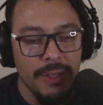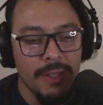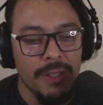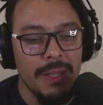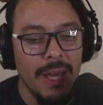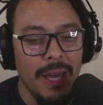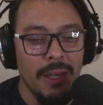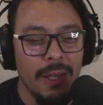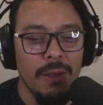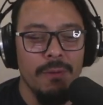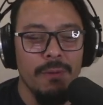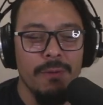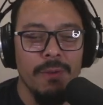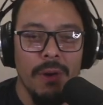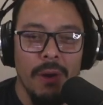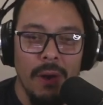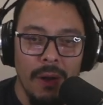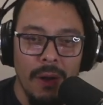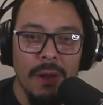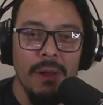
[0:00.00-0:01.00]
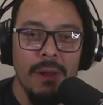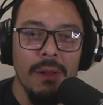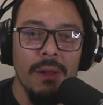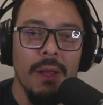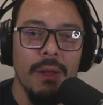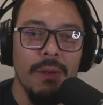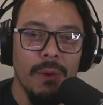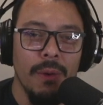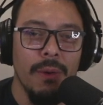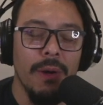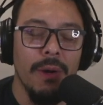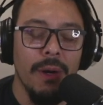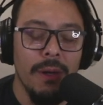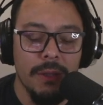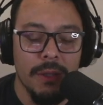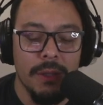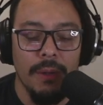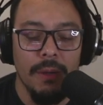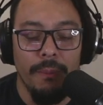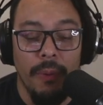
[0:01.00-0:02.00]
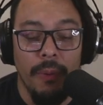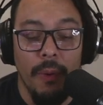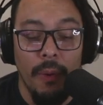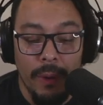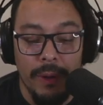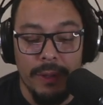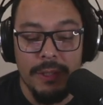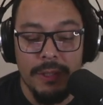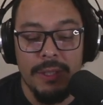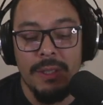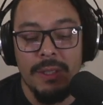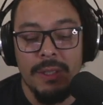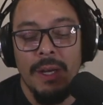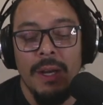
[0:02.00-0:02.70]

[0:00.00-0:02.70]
Thank you for all your support.